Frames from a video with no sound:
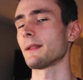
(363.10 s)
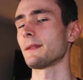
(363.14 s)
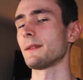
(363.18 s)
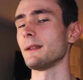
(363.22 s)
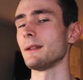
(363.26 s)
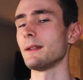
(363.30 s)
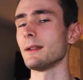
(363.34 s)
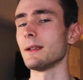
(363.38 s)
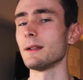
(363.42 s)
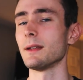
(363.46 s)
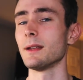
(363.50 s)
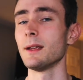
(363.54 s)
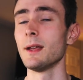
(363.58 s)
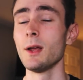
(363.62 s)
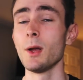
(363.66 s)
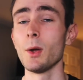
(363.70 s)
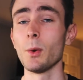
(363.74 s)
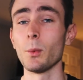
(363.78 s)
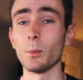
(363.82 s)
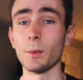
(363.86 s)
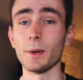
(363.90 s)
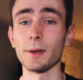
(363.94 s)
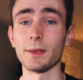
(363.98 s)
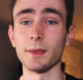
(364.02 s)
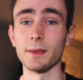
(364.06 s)
that they did
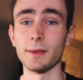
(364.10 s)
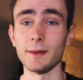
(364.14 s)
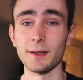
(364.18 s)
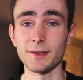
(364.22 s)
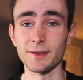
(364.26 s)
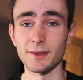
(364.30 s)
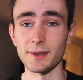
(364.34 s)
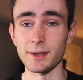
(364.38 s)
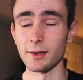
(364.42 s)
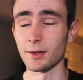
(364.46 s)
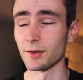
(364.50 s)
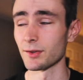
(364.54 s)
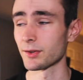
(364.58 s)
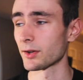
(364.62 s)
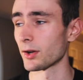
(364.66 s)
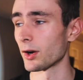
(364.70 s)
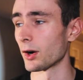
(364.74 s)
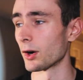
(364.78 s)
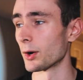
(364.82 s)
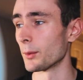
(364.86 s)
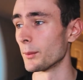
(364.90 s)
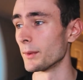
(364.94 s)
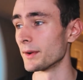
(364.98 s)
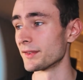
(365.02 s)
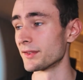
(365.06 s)
with this year's
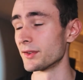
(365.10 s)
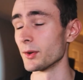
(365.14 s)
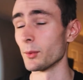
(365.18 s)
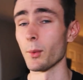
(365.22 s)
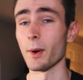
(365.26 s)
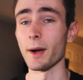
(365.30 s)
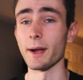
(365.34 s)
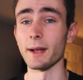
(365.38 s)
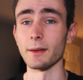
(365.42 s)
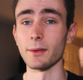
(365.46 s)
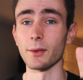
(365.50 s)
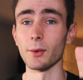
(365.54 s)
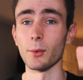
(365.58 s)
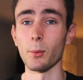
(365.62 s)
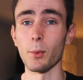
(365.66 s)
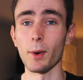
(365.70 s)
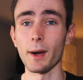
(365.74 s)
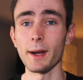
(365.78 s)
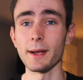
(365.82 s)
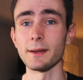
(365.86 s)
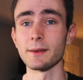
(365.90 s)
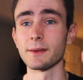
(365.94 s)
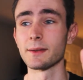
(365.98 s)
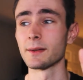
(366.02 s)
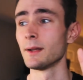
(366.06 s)
car was the white. The
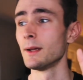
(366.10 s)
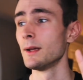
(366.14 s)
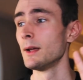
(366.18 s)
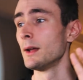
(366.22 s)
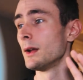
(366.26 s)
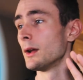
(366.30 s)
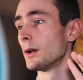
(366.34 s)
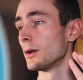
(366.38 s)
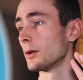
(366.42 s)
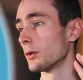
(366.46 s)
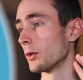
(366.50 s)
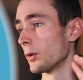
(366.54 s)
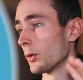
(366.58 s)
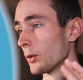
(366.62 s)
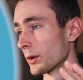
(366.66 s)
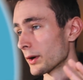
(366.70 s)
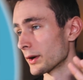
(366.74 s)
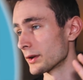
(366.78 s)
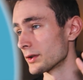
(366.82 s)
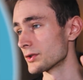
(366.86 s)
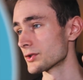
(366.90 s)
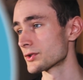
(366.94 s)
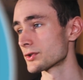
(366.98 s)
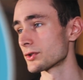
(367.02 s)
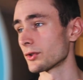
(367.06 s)
white,
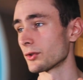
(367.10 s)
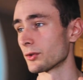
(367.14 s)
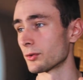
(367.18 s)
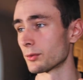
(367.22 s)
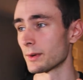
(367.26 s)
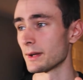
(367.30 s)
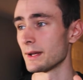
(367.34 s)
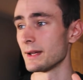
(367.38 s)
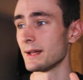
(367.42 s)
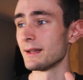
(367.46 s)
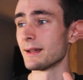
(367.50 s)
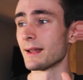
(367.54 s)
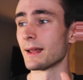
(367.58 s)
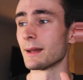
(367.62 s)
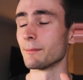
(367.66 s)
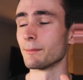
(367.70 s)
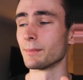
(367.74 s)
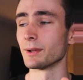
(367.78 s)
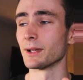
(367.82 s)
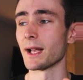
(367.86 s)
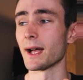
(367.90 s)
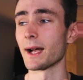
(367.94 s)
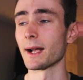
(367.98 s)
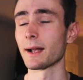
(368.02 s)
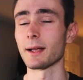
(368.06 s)
orange, green, and
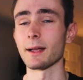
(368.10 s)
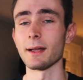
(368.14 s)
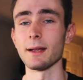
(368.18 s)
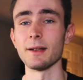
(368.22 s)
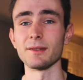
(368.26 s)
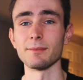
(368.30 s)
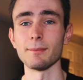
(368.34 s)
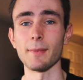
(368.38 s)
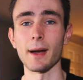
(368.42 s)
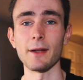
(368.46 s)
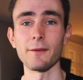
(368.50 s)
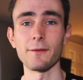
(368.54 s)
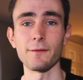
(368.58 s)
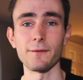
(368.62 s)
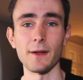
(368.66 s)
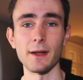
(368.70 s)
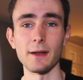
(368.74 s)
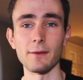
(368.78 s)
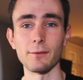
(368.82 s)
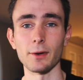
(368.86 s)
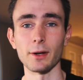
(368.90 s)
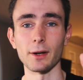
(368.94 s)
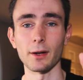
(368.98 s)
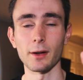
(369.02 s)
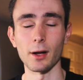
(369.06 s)
black is my
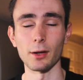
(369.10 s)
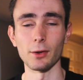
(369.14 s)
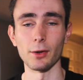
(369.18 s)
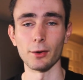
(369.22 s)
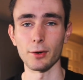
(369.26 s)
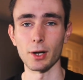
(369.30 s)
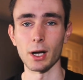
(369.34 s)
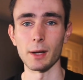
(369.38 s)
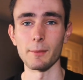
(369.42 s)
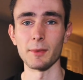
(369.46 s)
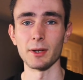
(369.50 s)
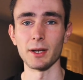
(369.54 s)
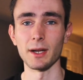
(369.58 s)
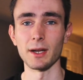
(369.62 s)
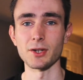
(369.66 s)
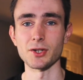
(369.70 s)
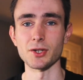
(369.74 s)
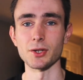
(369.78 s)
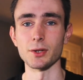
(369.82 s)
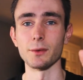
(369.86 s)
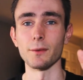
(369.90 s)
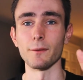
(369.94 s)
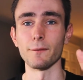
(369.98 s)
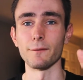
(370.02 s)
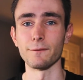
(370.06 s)
favorite color
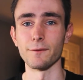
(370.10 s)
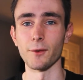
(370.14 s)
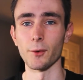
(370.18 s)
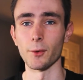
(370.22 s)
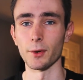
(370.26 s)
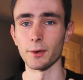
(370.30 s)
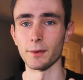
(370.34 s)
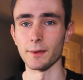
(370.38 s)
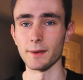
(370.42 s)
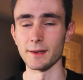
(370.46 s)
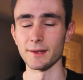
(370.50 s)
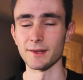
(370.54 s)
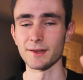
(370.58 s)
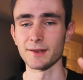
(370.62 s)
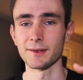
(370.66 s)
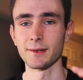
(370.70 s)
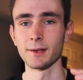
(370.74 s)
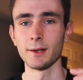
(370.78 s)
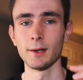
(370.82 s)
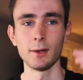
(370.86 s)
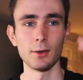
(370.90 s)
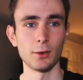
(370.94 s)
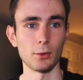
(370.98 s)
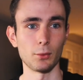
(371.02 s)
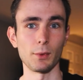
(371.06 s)
combination for this
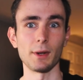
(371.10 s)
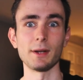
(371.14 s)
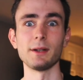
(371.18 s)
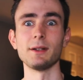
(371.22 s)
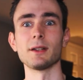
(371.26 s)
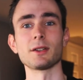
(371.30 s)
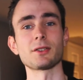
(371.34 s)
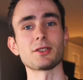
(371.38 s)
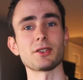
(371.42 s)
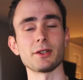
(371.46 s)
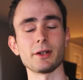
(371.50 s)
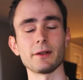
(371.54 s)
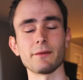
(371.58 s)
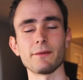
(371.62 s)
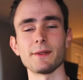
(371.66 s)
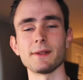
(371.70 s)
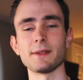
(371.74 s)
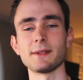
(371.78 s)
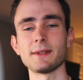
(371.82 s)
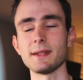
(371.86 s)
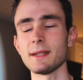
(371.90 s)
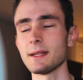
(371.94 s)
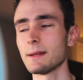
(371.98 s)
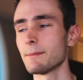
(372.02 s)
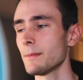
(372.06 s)
rendition of the
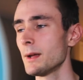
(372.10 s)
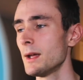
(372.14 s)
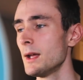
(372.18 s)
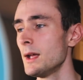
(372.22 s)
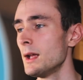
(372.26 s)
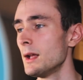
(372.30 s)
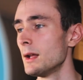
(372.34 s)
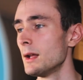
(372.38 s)
team.